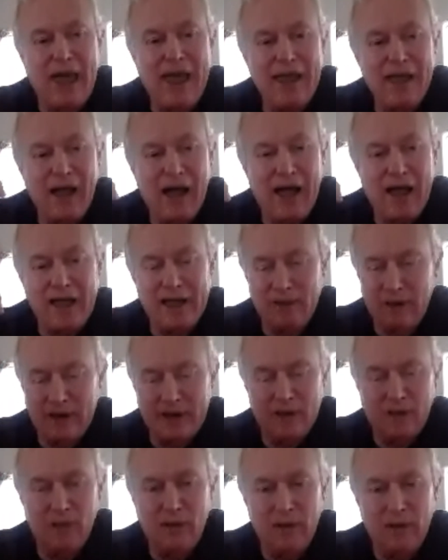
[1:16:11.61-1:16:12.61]
for the
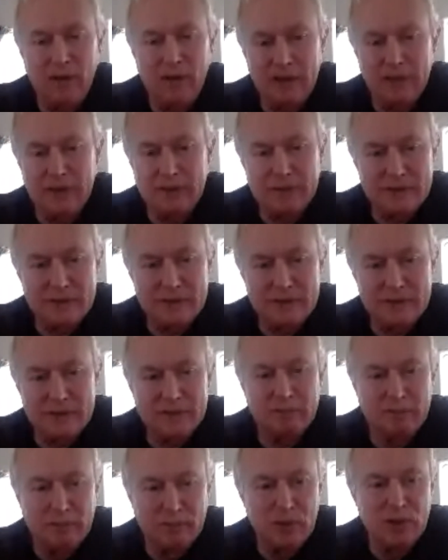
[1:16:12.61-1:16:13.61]
AI at all
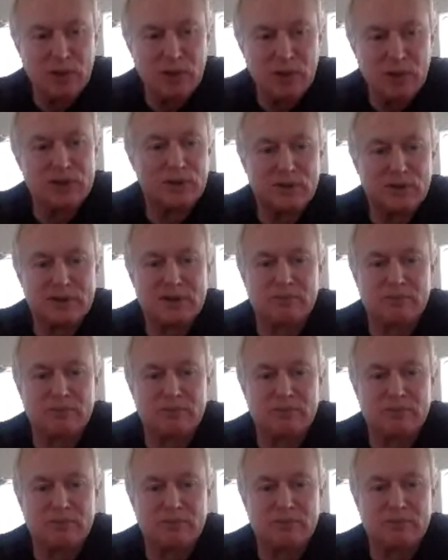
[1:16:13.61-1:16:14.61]
this Moore's
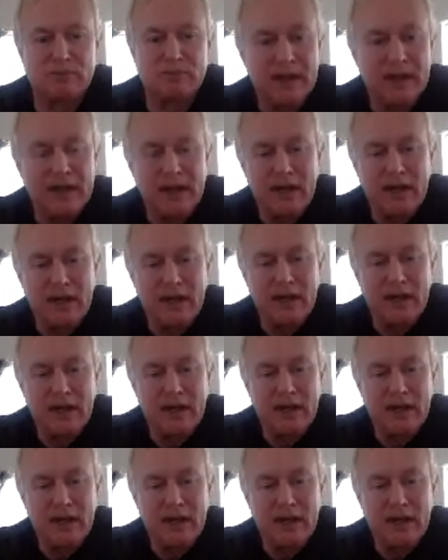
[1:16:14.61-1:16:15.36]
law speed,